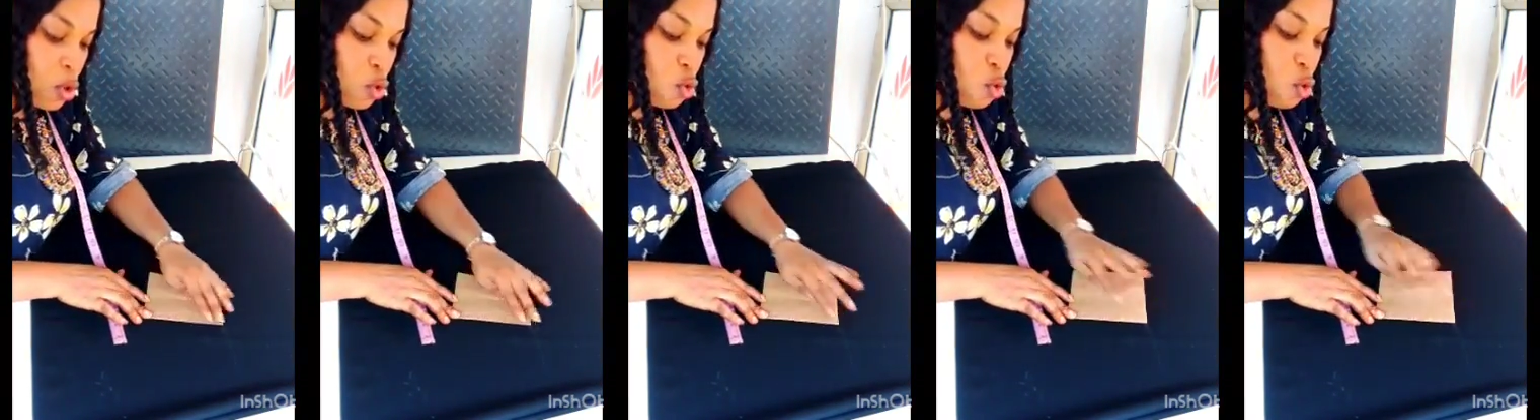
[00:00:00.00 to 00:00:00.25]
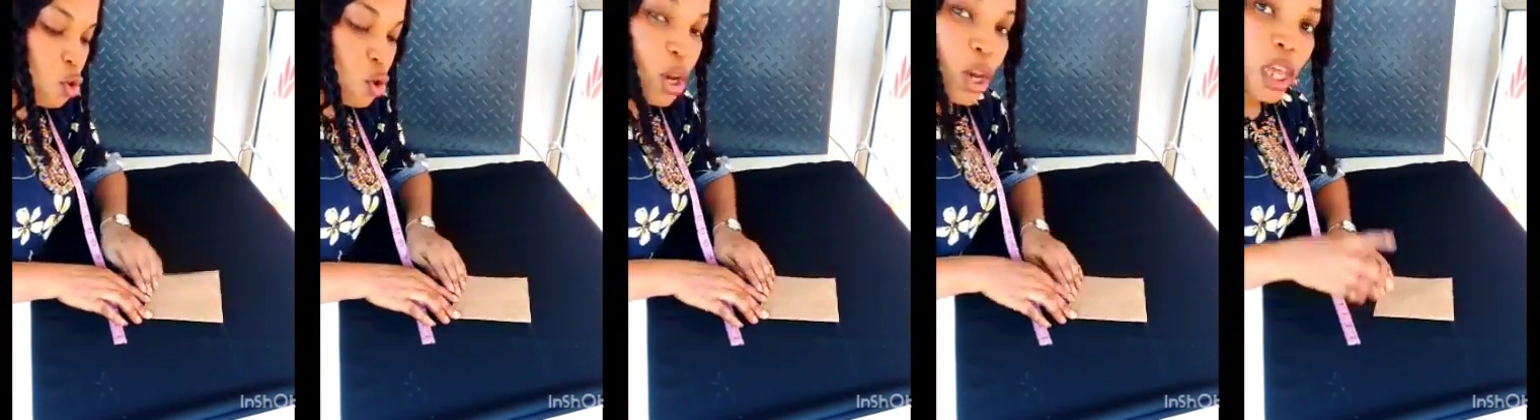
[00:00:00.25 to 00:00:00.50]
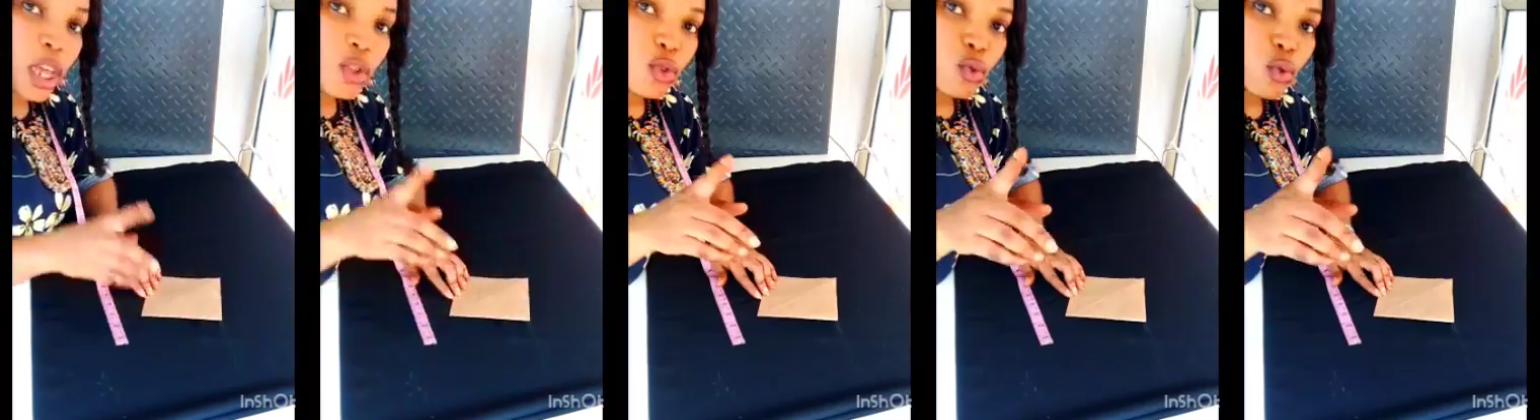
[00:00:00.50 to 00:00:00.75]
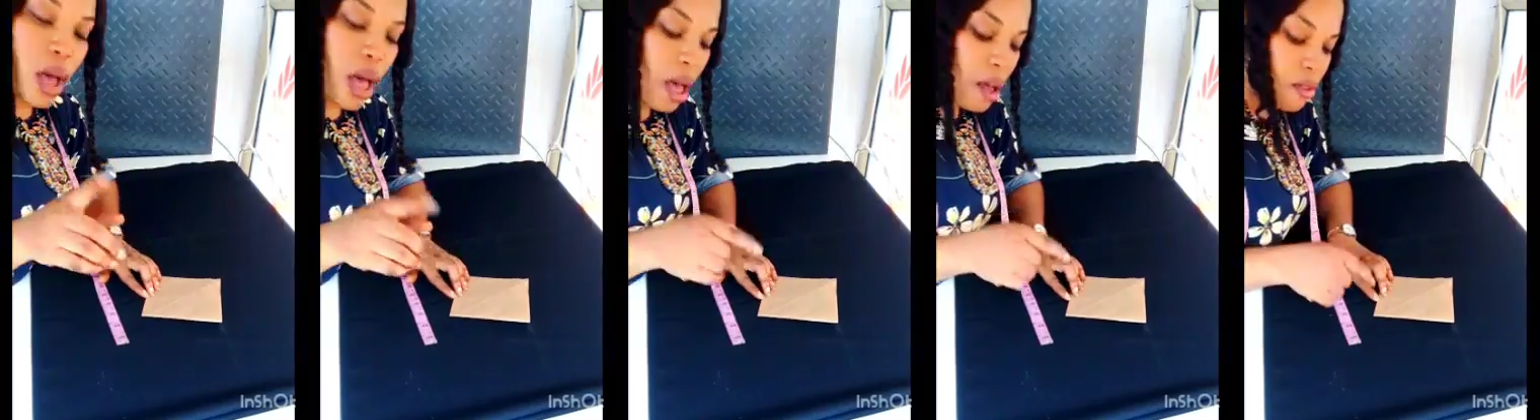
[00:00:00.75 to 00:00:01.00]
So you need
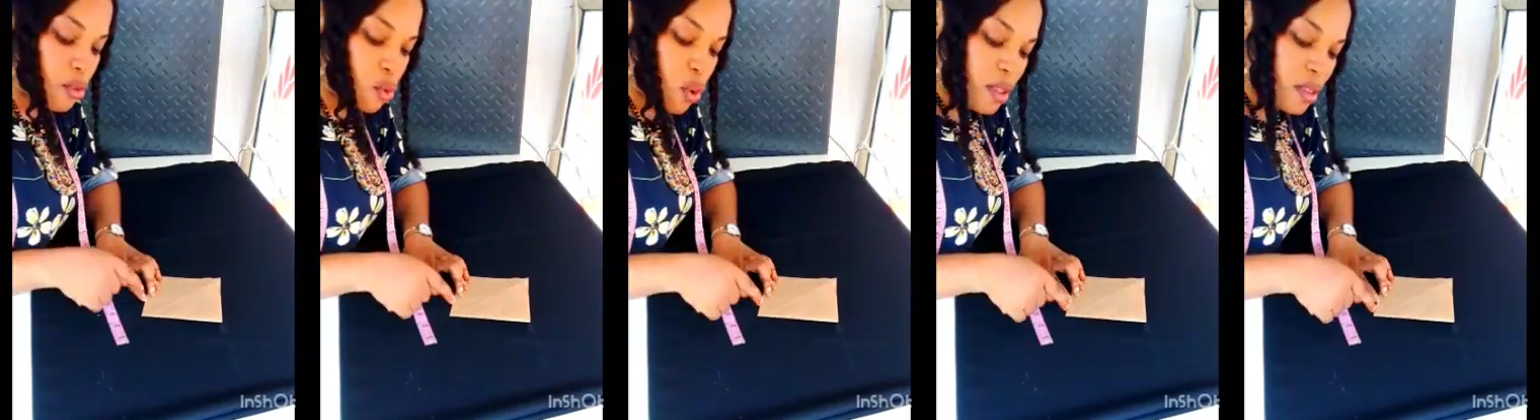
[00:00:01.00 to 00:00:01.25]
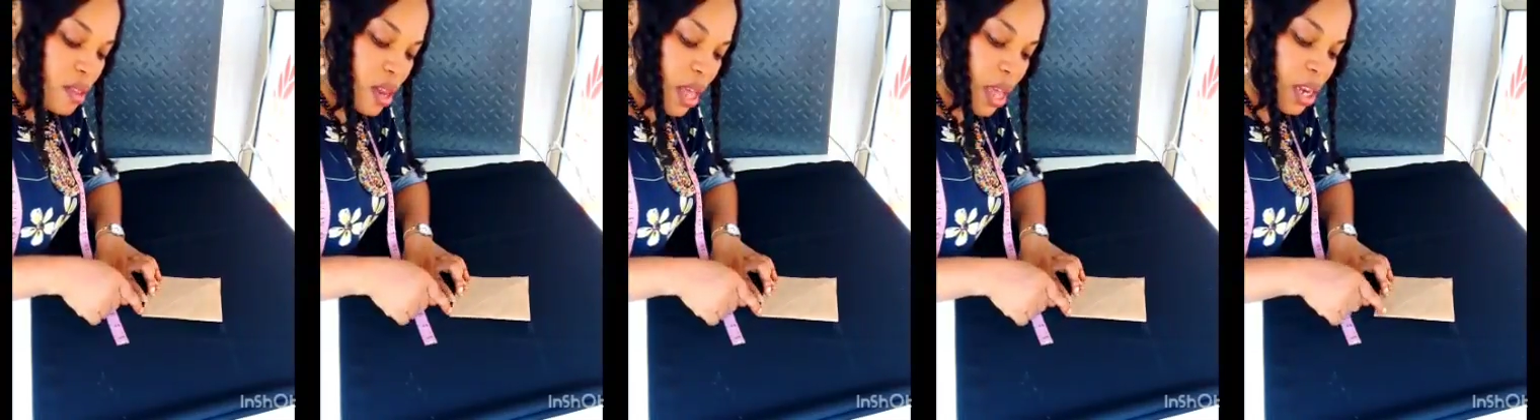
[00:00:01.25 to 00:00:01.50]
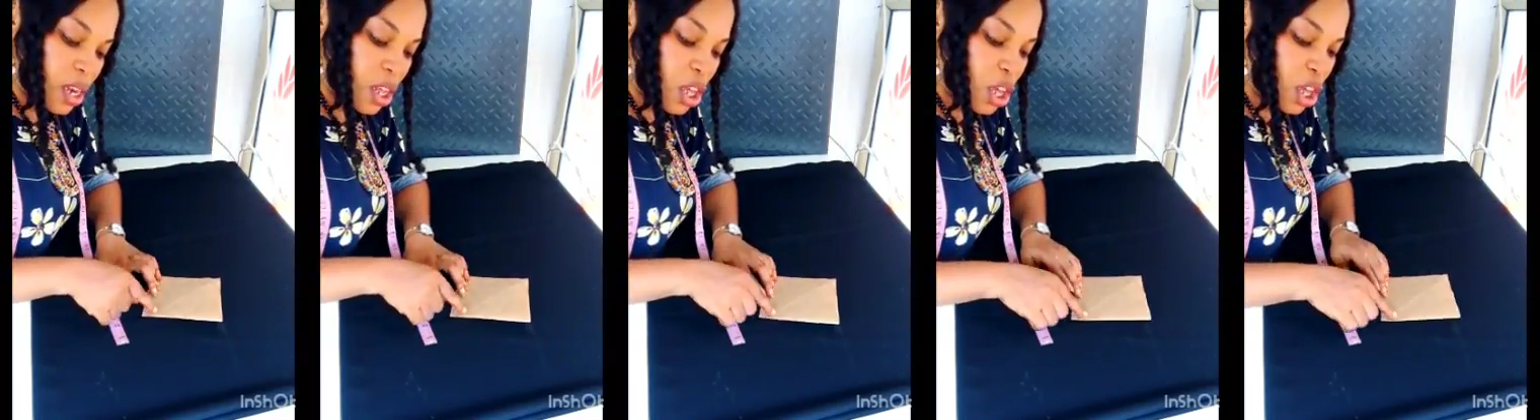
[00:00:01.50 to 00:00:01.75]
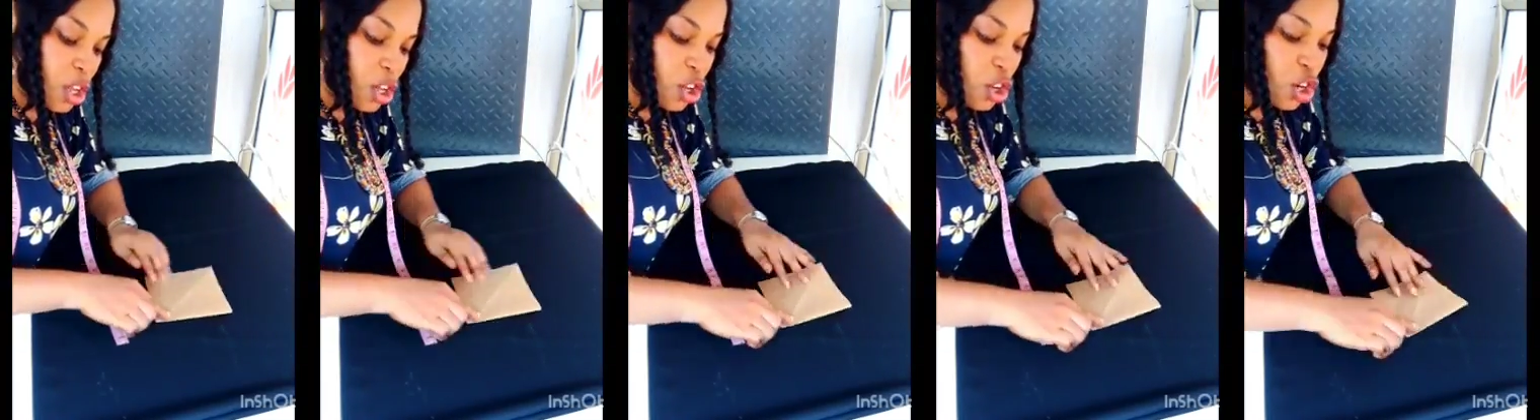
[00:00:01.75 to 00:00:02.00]
to have 29
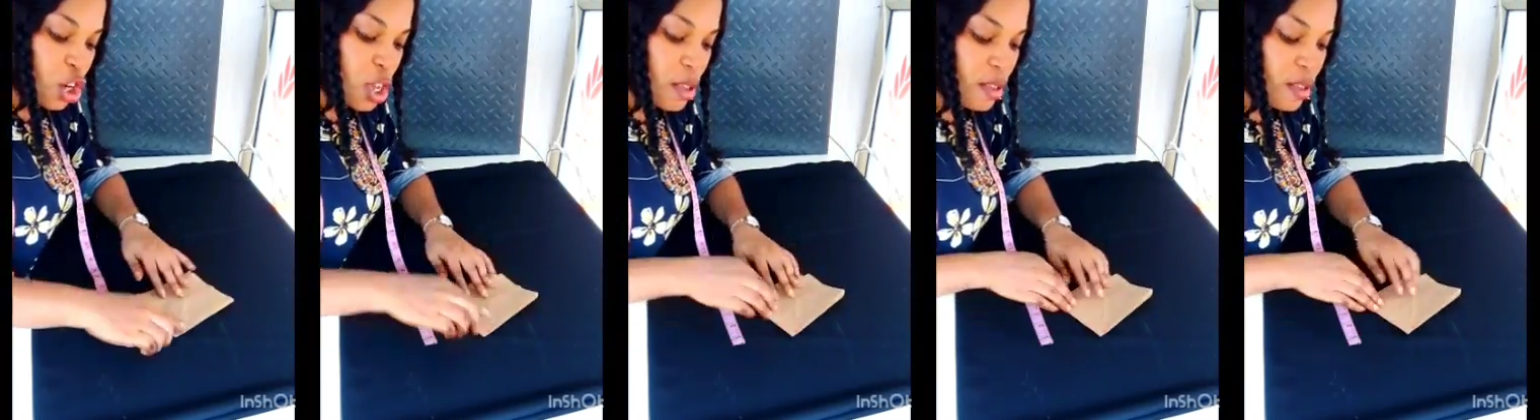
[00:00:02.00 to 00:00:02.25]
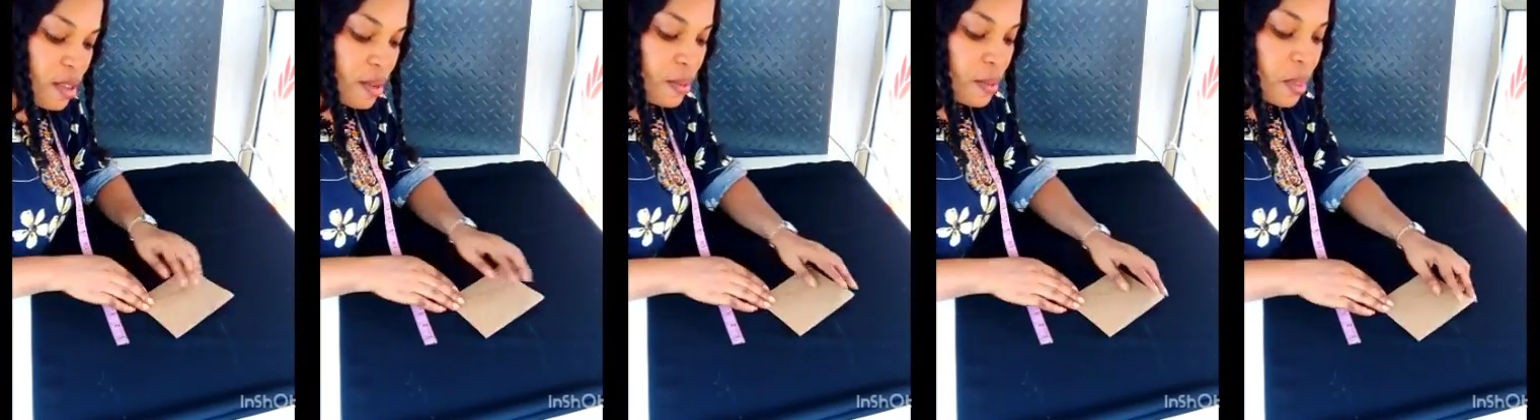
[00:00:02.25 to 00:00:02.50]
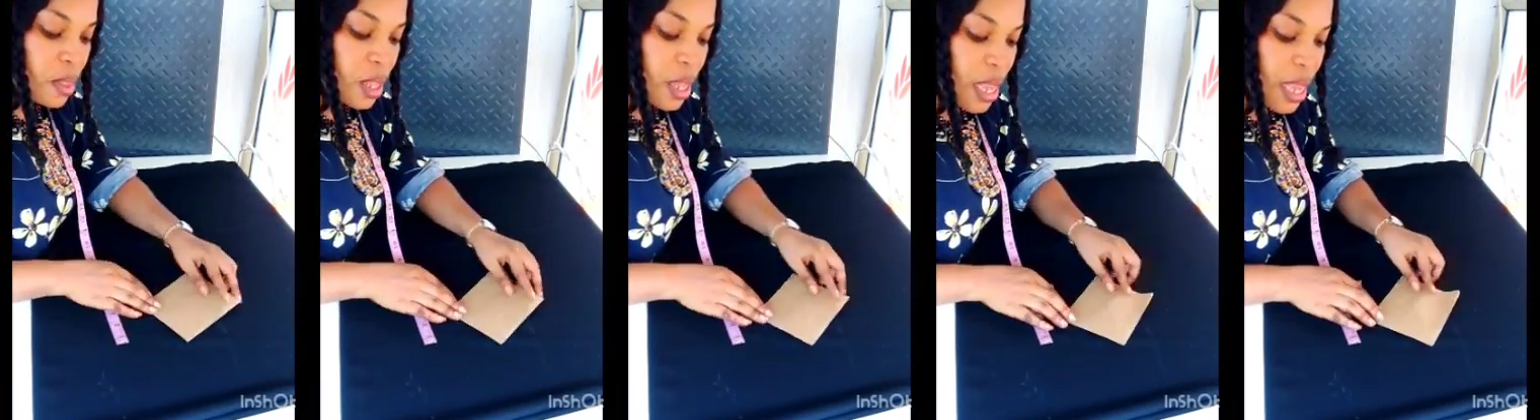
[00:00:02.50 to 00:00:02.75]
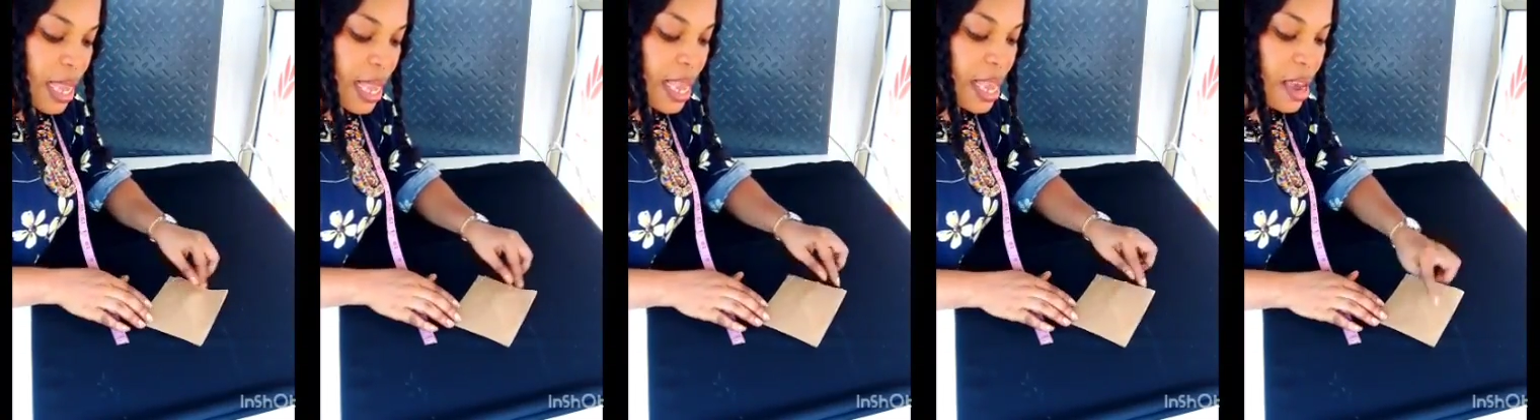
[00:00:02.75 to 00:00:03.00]
inches
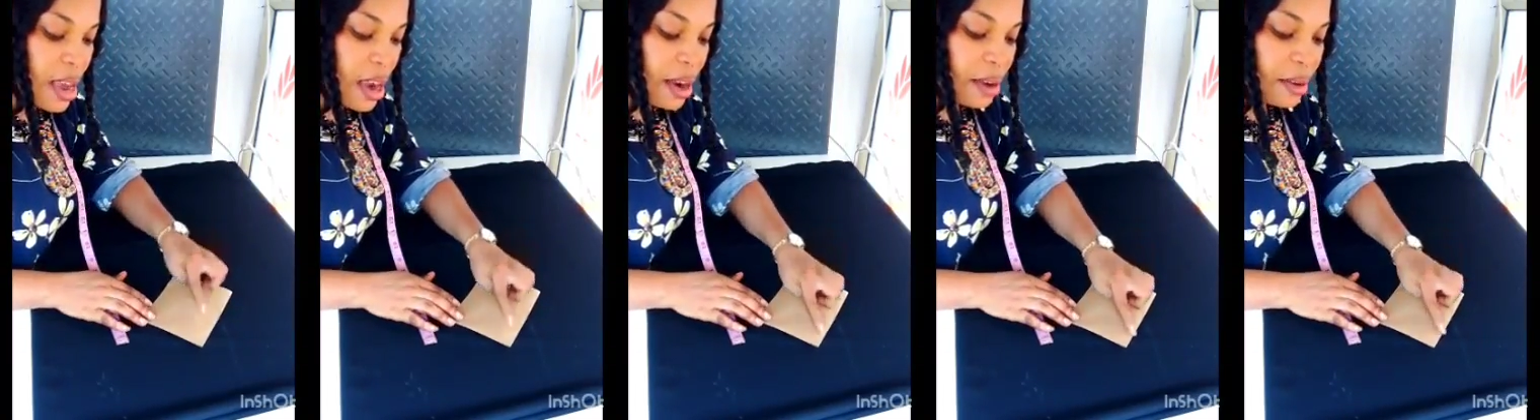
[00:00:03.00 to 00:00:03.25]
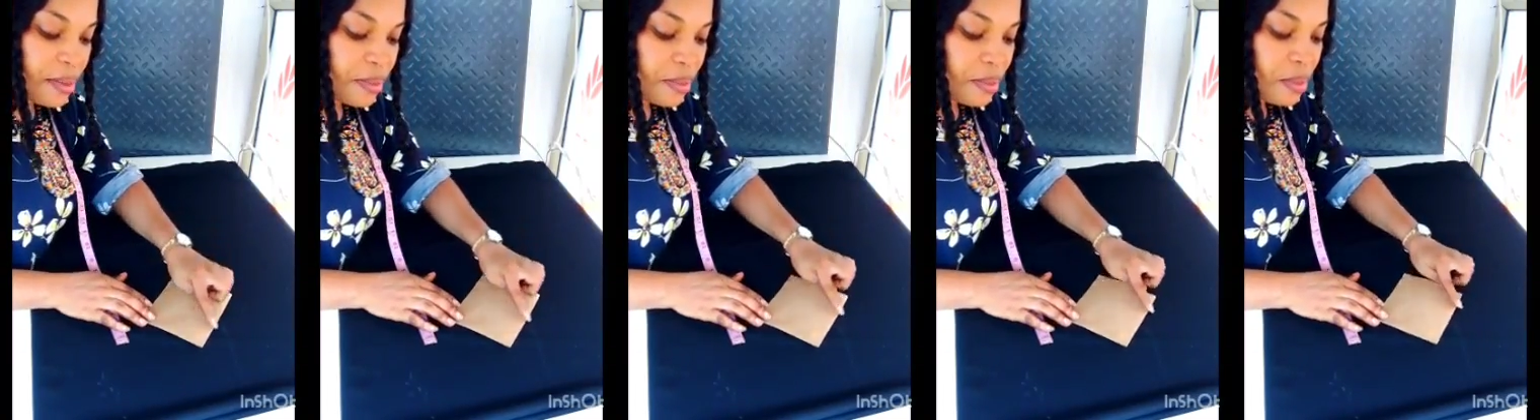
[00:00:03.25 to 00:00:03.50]
here,